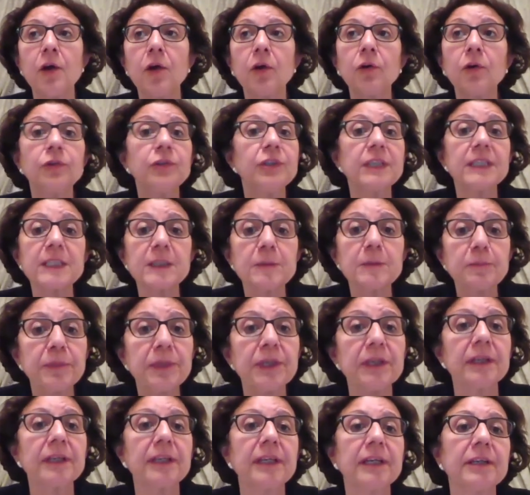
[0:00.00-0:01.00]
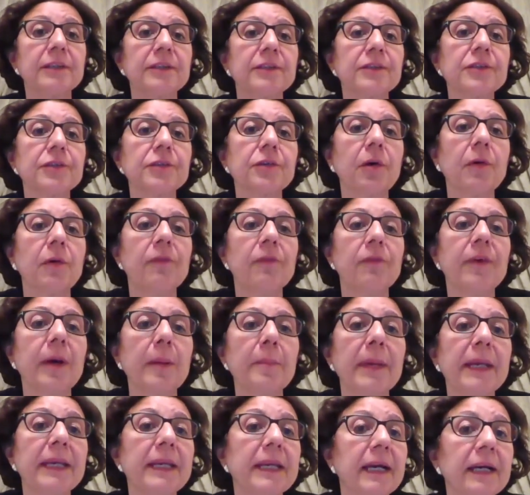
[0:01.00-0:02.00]
on the experience of
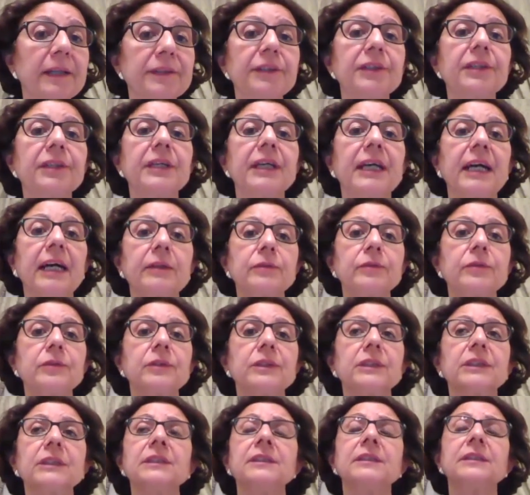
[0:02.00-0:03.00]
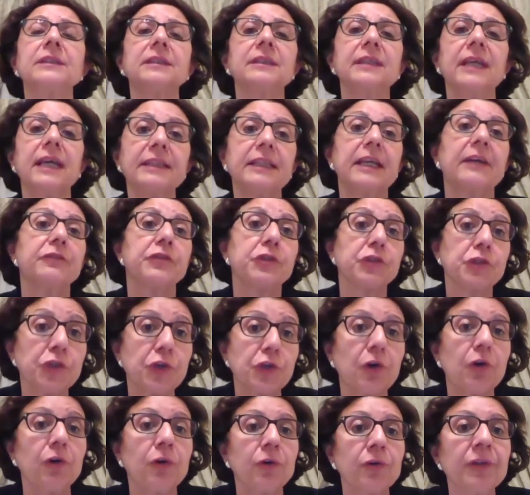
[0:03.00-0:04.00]
many other countries that have
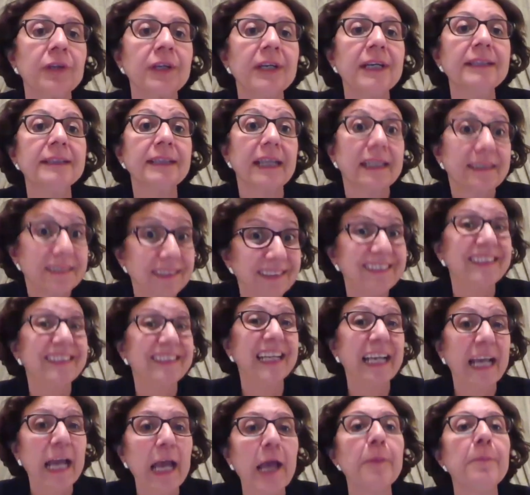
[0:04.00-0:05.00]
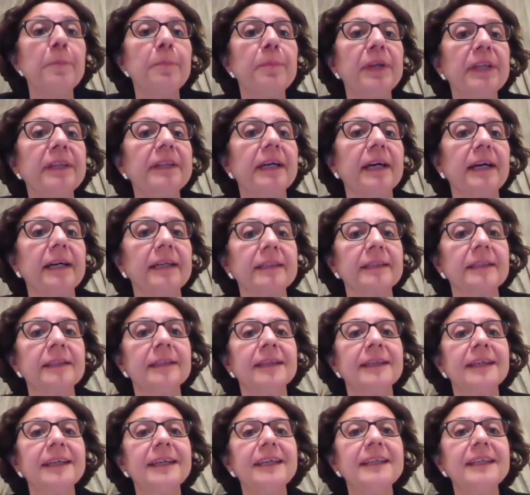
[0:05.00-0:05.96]
shown that it can be done,